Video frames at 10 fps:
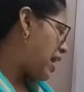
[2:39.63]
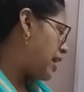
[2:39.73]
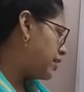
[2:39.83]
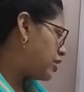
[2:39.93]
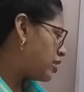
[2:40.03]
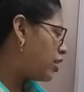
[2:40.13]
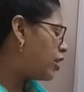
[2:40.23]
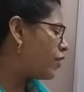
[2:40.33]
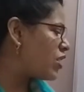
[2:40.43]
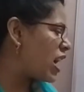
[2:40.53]
and
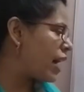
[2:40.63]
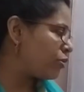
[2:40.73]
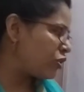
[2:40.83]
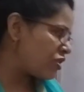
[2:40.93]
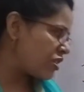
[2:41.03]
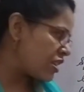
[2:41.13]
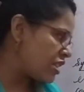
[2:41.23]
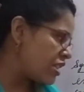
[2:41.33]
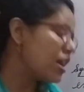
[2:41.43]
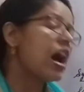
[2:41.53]
third we have to
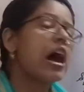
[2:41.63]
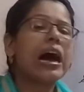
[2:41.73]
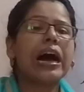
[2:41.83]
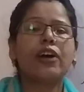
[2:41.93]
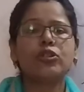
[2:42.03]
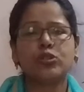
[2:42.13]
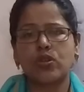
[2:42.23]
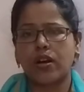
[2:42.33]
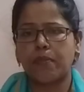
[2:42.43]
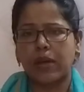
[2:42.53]
study how to
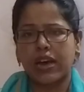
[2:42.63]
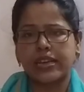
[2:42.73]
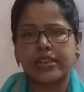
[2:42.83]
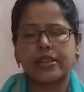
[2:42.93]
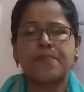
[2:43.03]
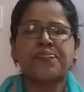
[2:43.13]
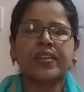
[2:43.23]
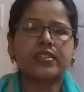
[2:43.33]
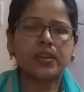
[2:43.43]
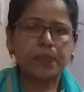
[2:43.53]
combine
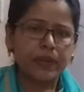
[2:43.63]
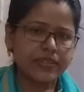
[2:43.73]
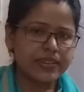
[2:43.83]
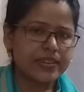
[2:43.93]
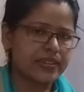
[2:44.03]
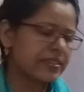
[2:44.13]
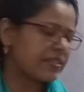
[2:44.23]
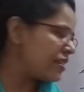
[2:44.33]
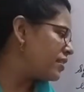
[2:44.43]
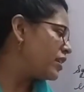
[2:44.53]
simple sentences
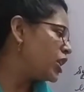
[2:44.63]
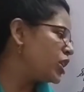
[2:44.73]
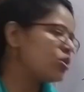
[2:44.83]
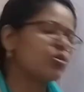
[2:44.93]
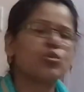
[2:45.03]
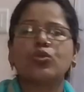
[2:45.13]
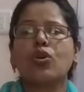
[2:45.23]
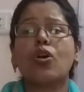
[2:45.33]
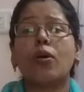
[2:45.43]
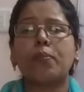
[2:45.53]
into
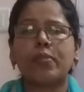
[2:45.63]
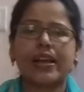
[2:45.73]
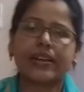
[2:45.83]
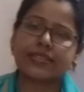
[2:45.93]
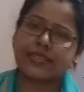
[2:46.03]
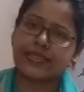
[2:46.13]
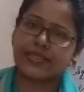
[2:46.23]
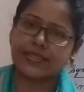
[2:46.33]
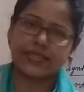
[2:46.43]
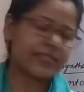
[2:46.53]
complex
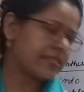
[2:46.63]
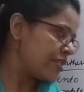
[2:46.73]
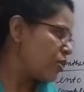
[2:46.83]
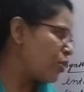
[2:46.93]
sentence.